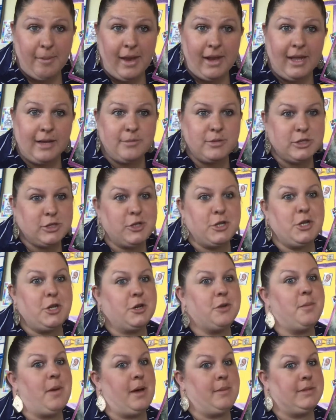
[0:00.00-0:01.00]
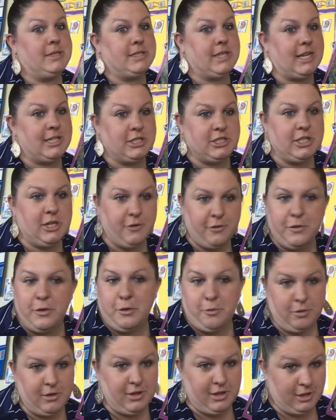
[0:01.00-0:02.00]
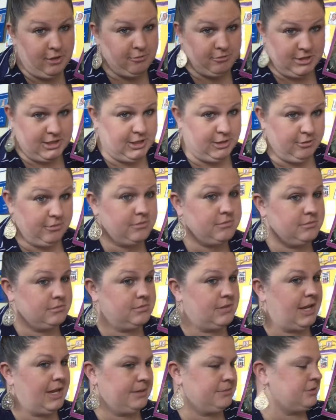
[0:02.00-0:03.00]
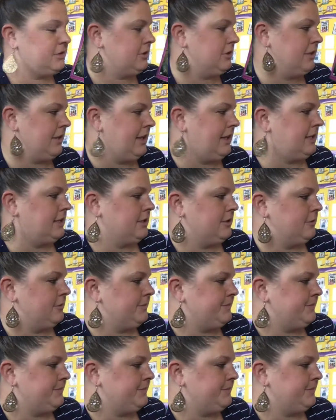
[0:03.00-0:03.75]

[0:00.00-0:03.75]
And I'm sure your mom and dad share food with you too. I'm sure they do.